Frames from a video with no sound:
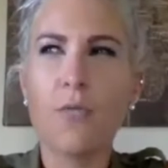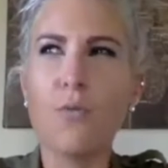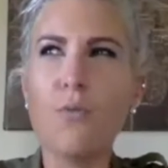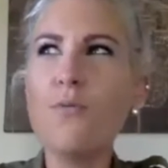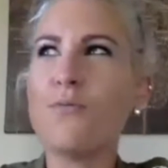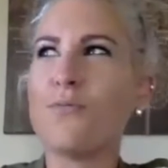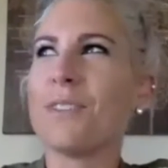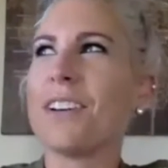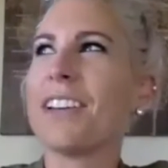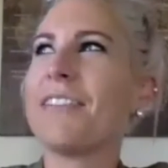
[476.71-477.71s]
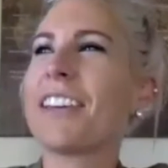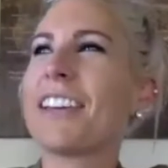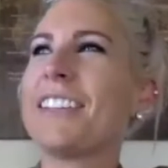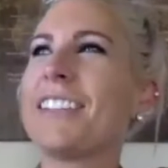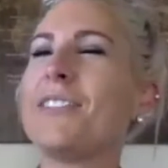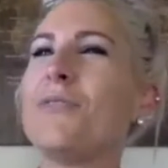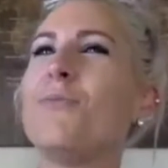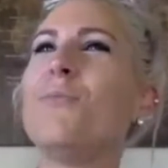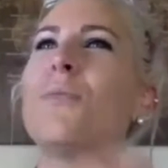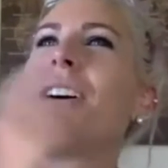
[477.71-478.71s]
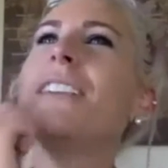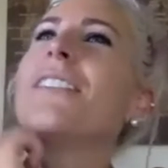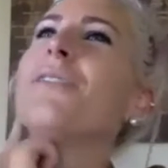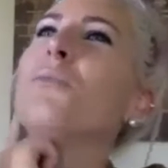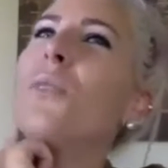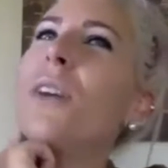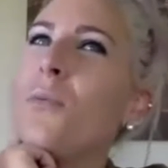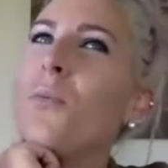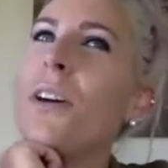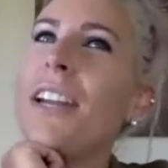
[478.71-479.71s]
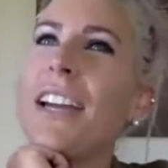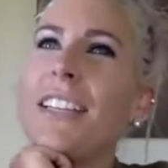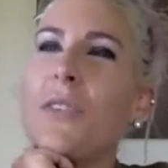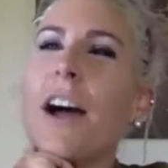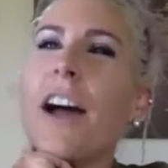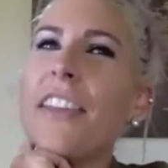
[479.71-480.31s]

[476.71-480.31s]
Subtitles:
Ooh, if I could do one, what would I do? I